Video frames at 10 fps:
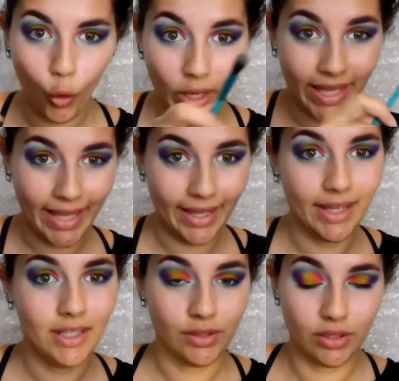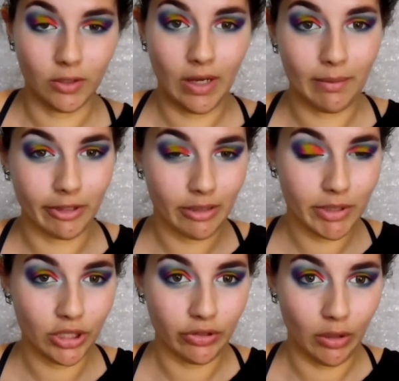Okay, so I'm going
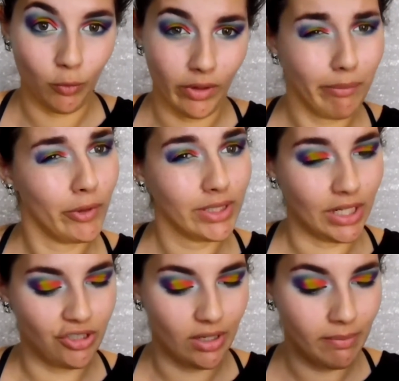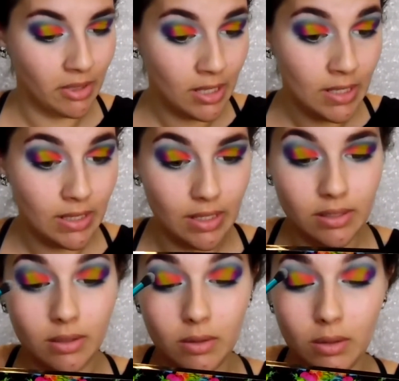to be doing one more touch up.
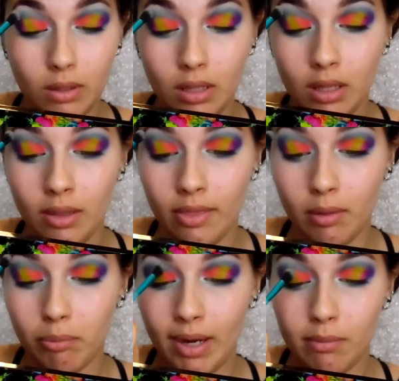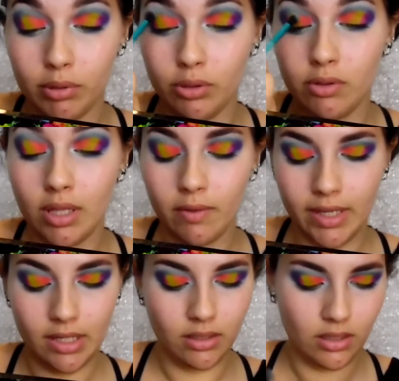The bright blue that
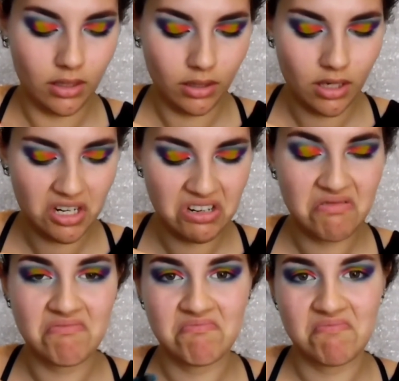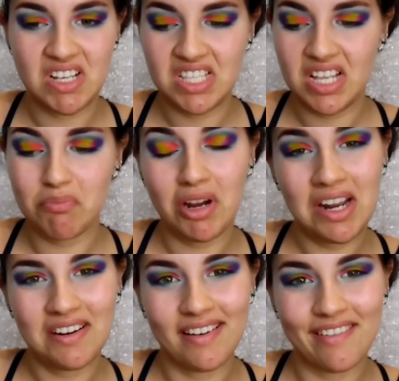we had done earlier is not
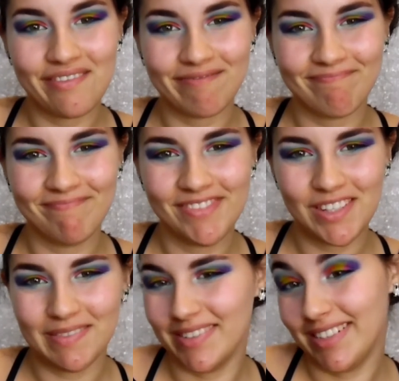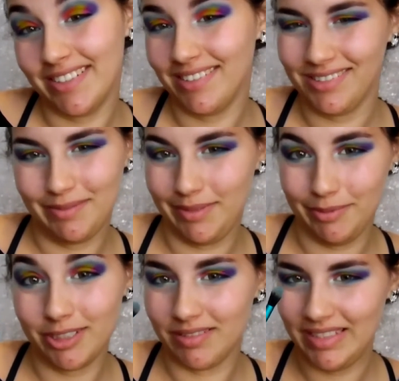bright enough. So I'm going to do a little
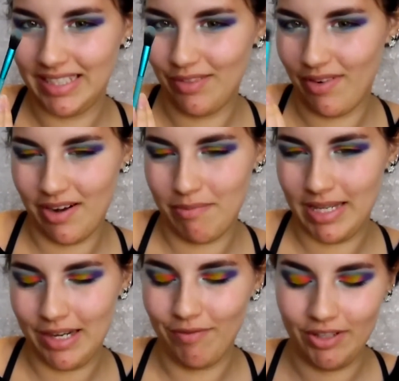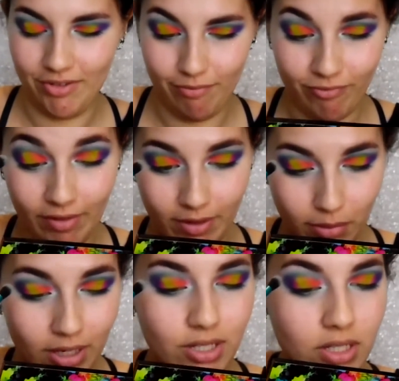more with this very blendy,
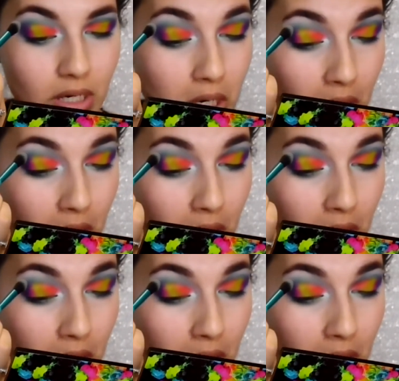fluffy brush.